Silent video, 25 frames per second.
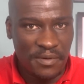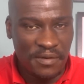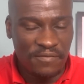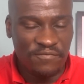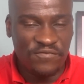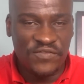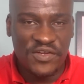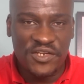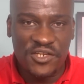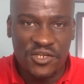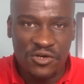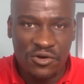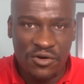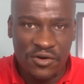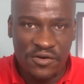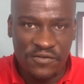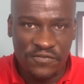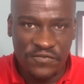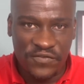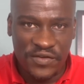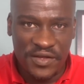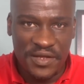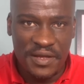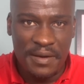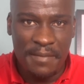
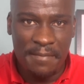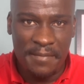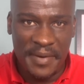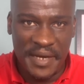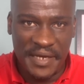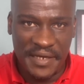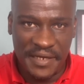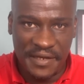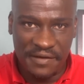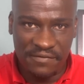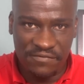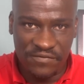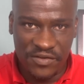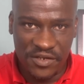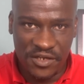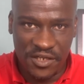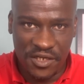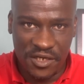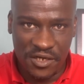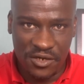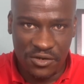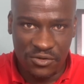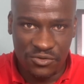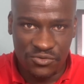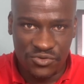videography, making
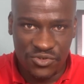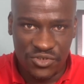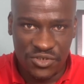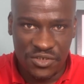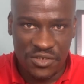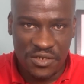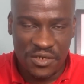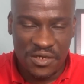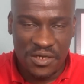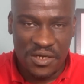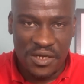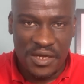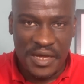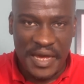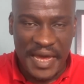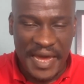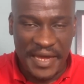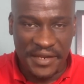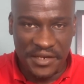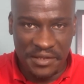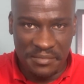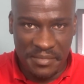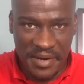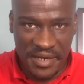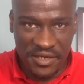videos,
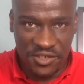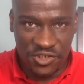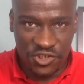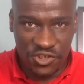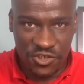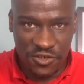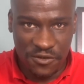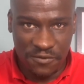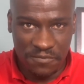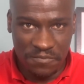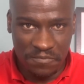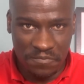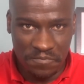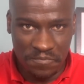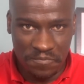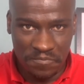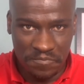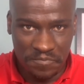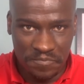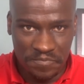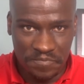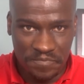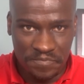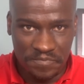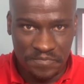animation,
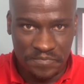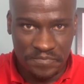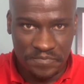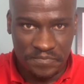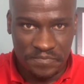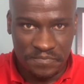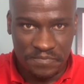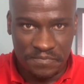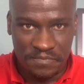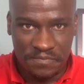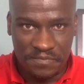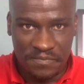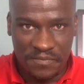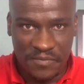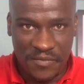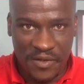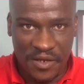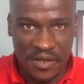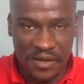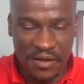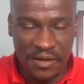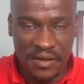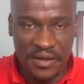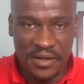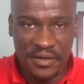
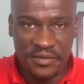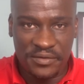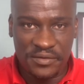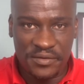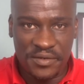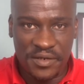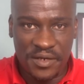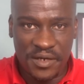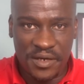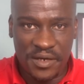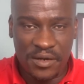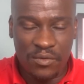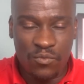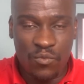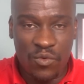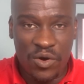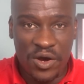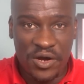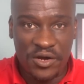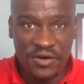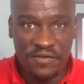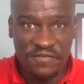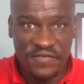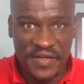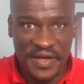and
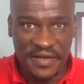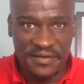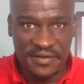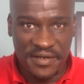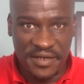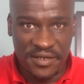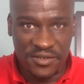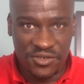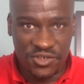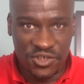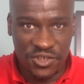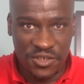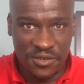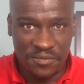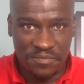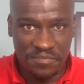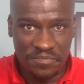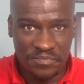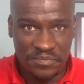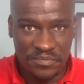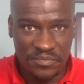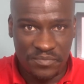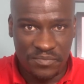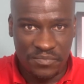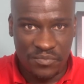work of that nature.
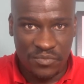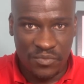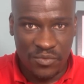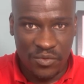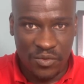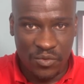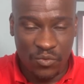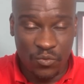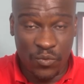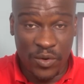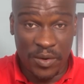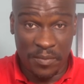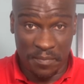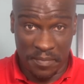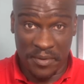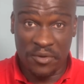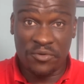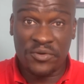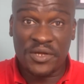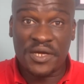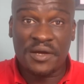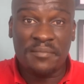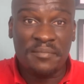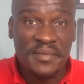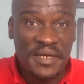We're
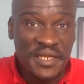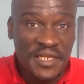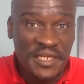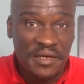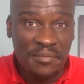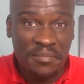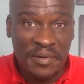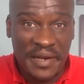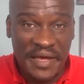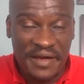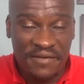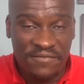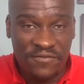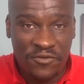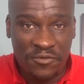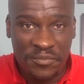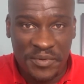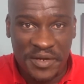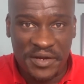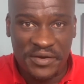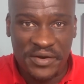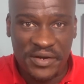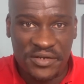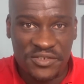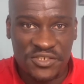building a media platform
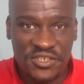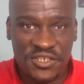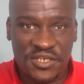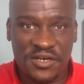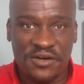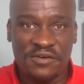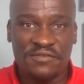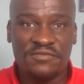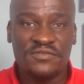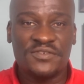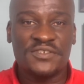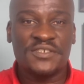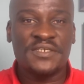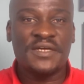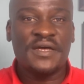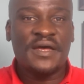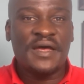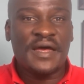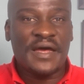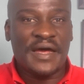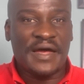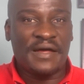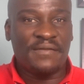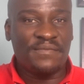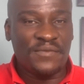here ourselves,
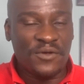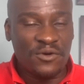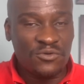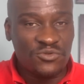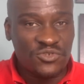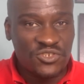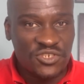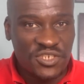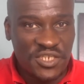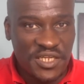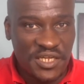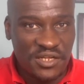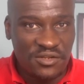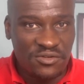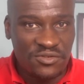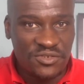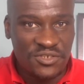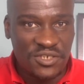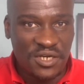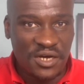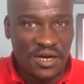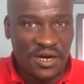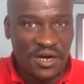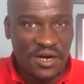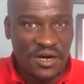and those
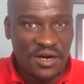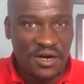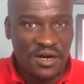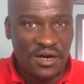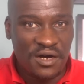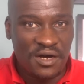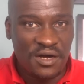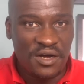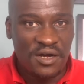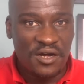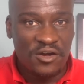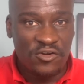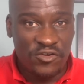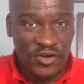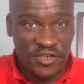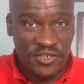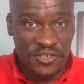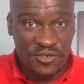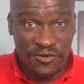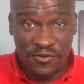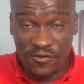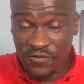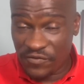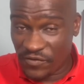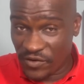skills are
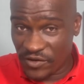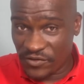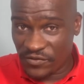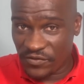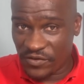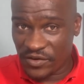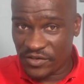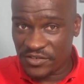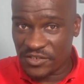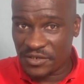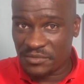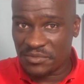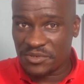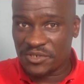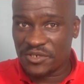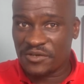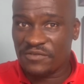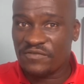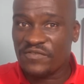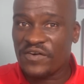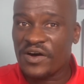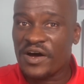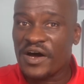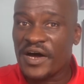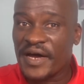critical, for, as far as I'm concerned,
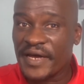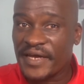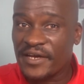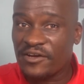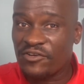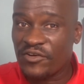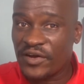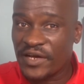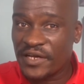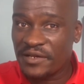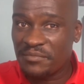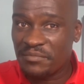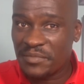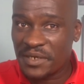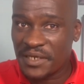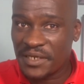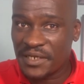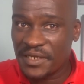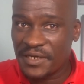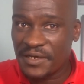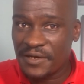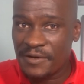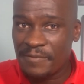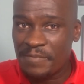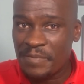for high grade
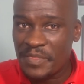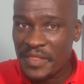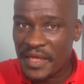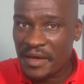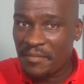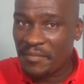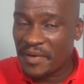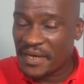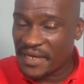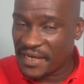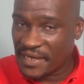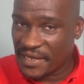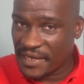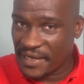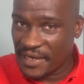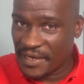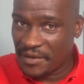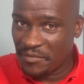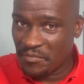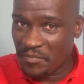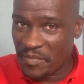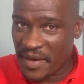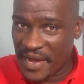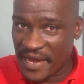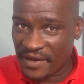media and making it
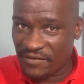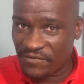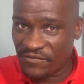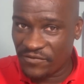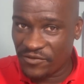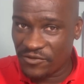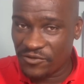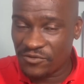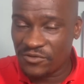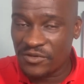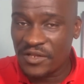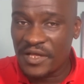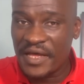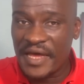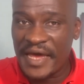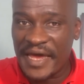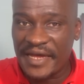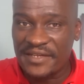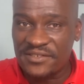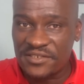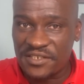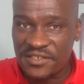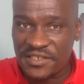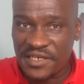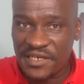impactful,
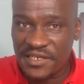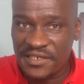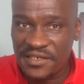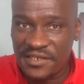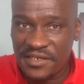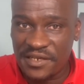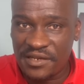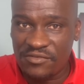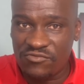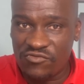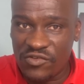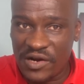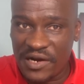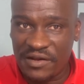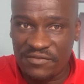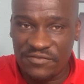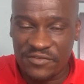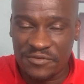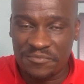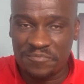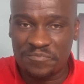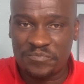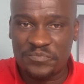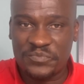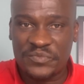entertaining and relevant.